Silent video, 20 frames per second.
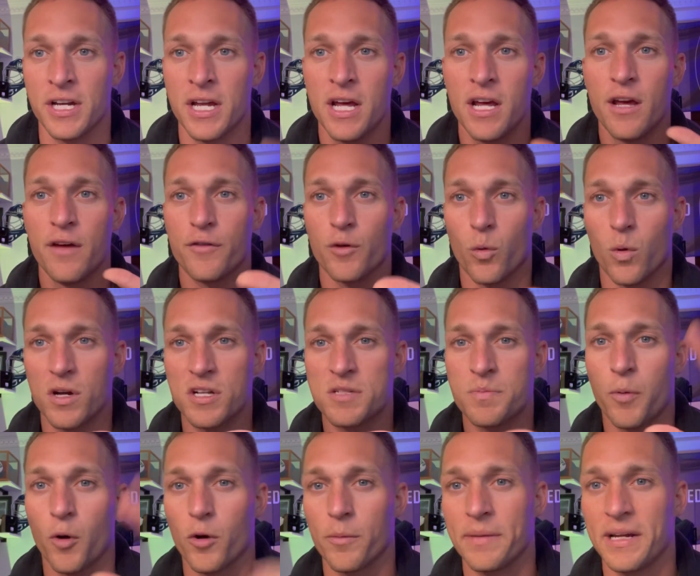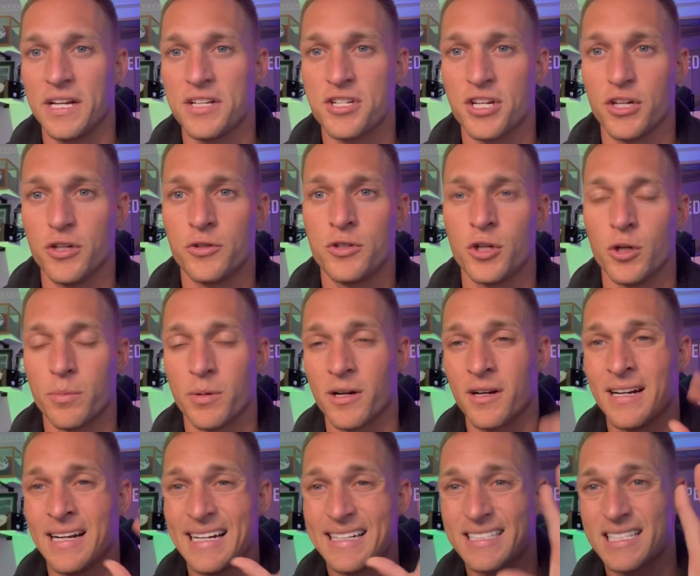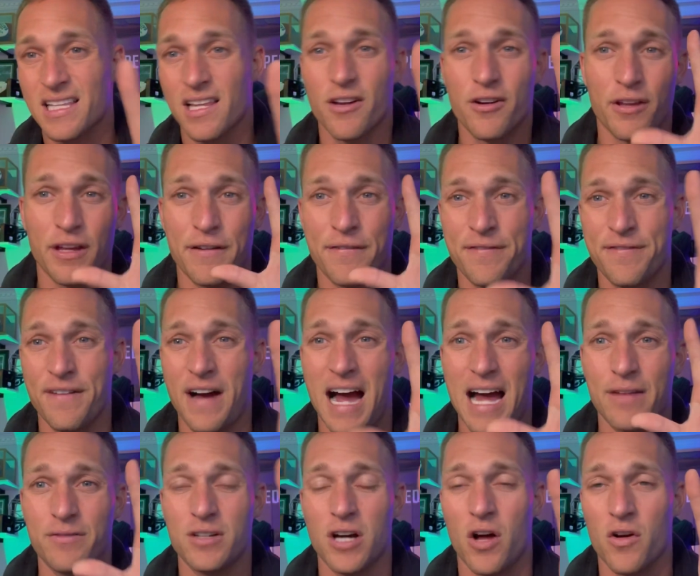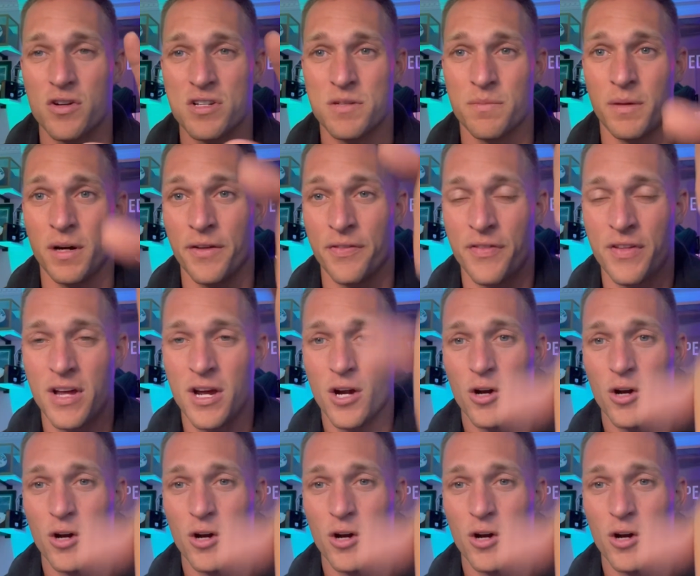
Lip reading: If you want to support me as a YouTuber, it's literally $5 a month.